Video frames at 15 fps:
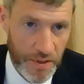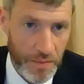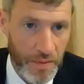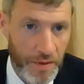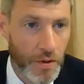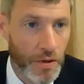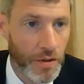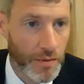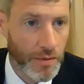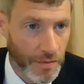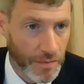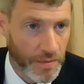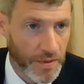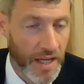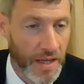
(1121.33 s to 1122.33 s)
and we've heard
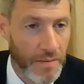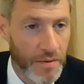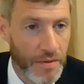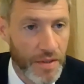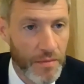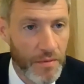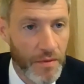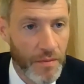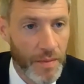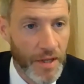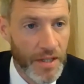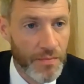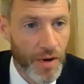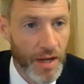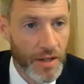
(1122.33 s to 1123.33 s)
from Damien some of the
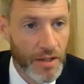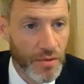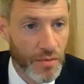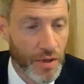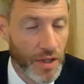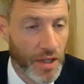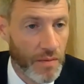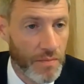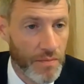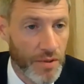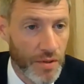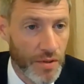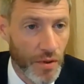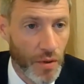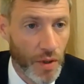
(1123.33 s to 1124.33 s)
best practice when it comes
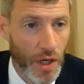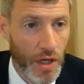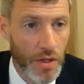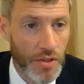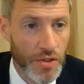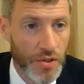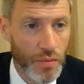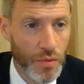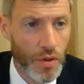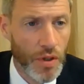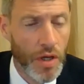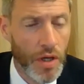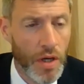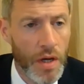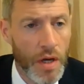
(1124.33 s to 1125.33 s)
to Doncaster's
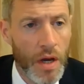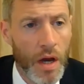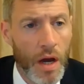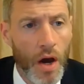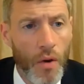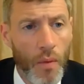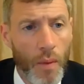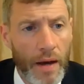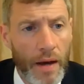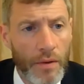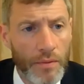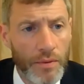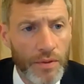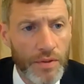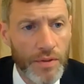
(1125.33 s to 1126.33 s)
work
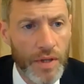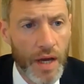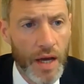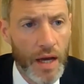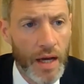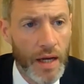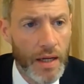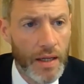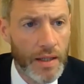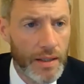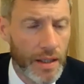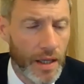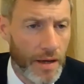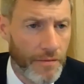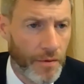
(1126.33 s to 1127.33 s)
around
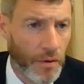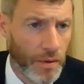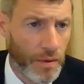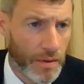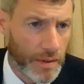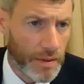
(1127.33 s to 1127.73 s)
lifelong